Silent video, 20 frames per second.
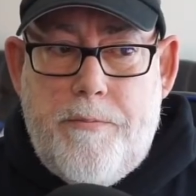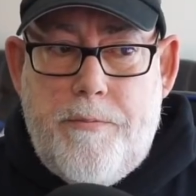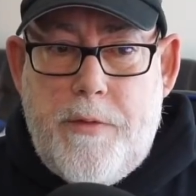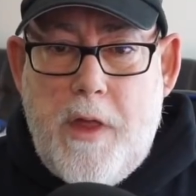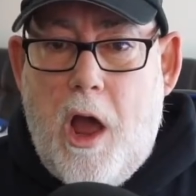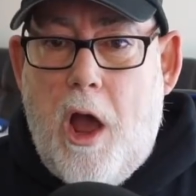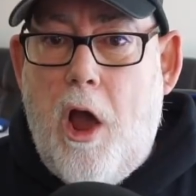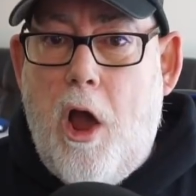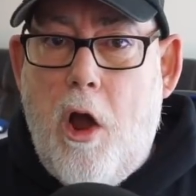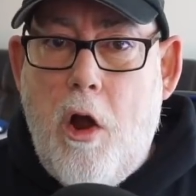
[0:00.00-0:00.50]

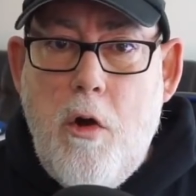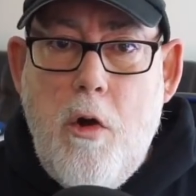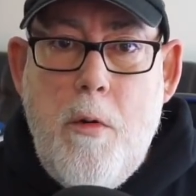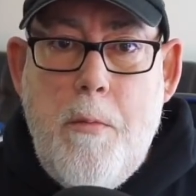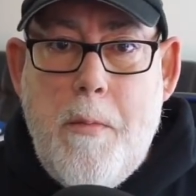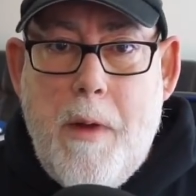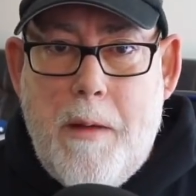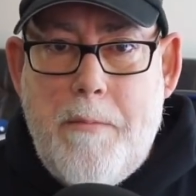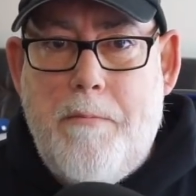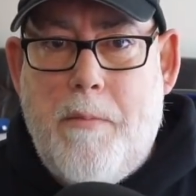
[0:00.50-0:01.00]
the
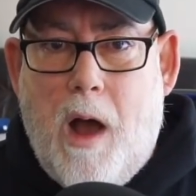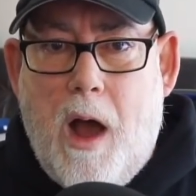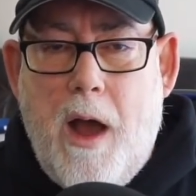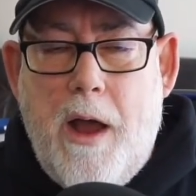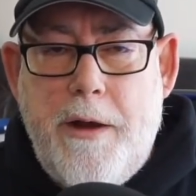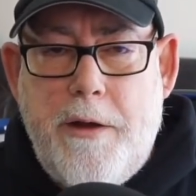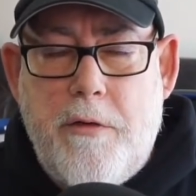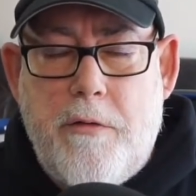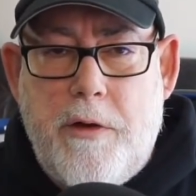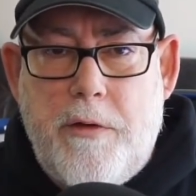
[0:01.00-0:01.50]
home
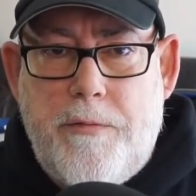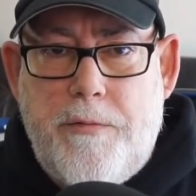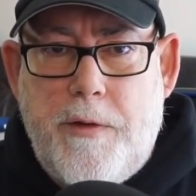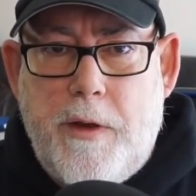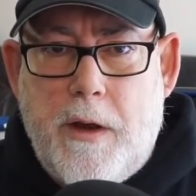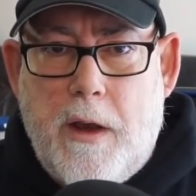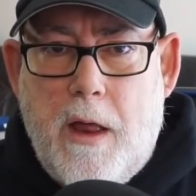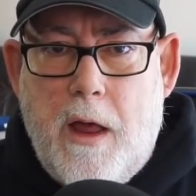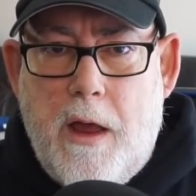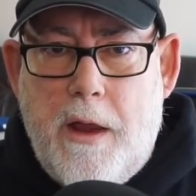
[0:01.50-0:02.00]
miner, if
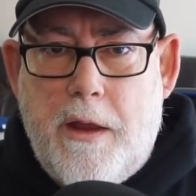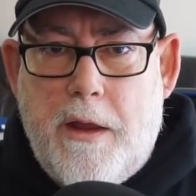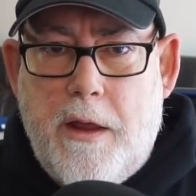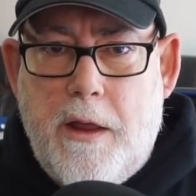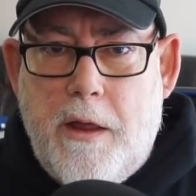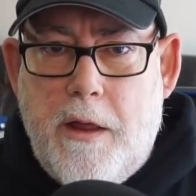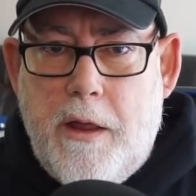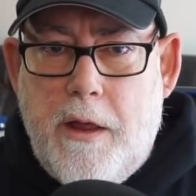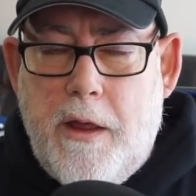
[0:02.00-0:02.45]
you like,